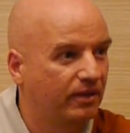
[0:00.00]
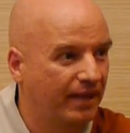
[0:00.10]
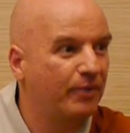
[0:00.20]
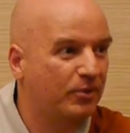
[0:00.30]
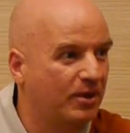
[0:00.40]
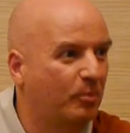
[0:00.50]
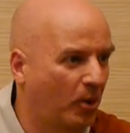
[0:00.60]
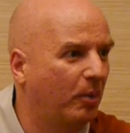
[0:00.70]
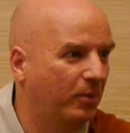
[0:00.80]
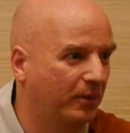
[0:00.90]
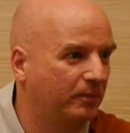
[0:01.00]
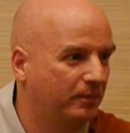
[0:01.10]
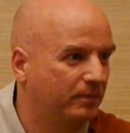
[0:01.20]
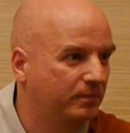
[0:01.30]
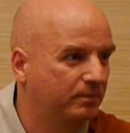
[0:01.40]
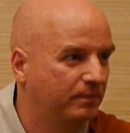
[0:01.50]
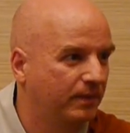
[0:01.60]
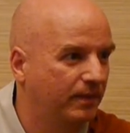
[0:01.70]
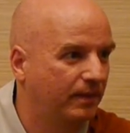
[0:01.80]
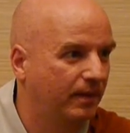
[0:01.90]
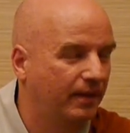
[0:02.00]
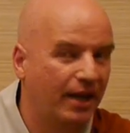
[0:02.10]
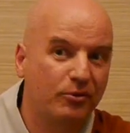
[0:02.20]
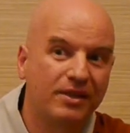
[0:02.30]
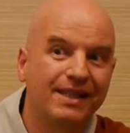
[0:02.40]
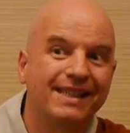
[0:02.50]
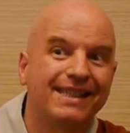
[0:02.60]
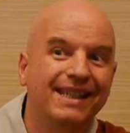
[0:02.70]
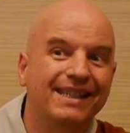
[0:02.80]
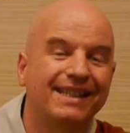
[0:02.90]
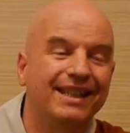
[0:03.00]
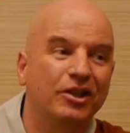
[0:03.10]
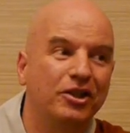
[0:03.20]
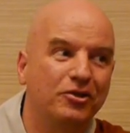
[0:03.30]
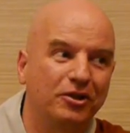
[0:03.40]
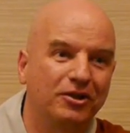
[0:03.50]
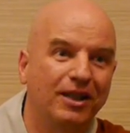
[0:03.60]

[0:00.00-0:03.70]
That was a problem. That was 1600.